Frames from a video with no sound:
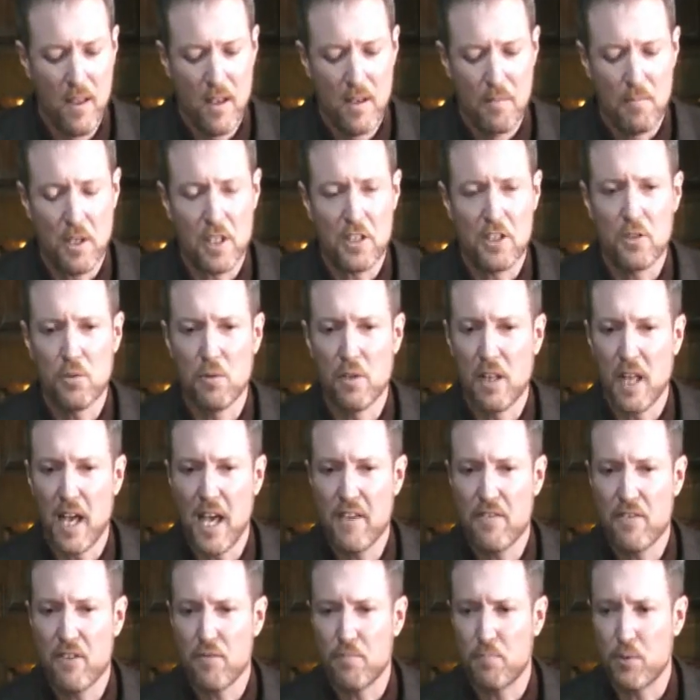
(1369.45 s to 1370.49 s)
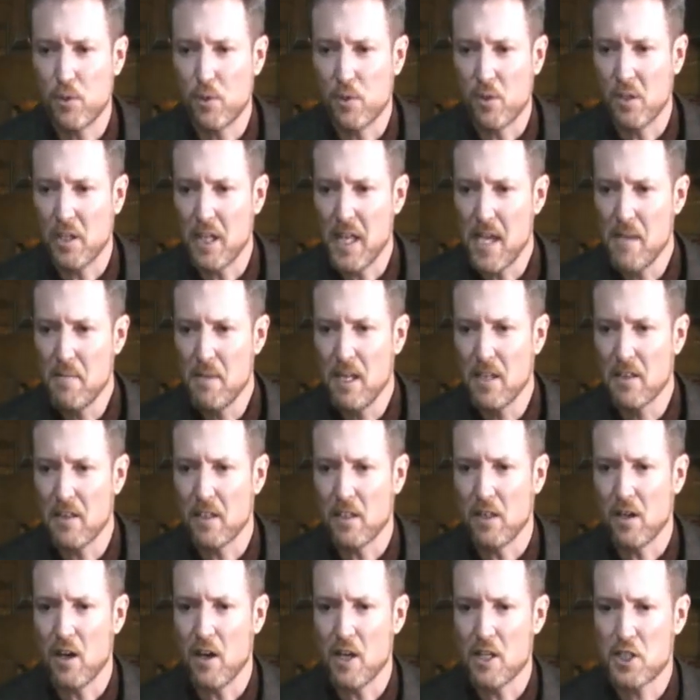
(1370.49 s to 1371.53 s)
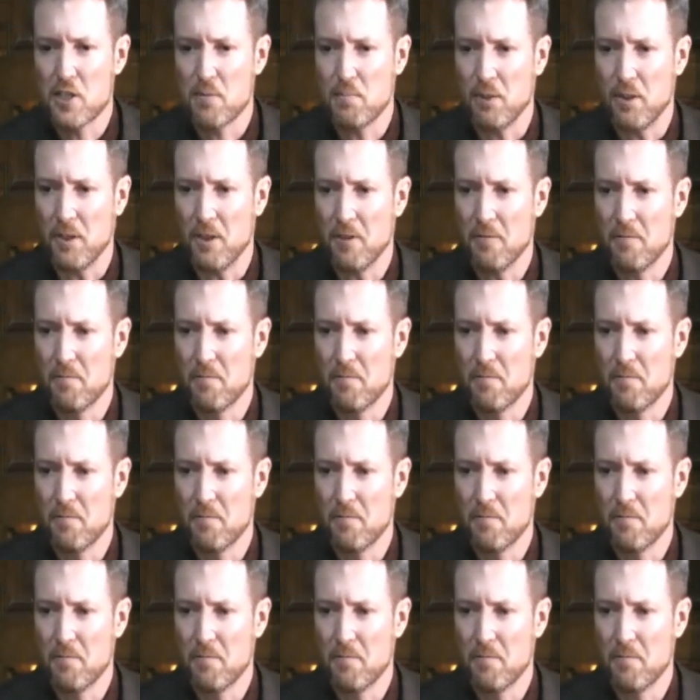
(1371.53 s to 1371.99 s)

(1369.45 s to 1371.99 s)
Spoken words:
but to a life of proclaiming the gospel,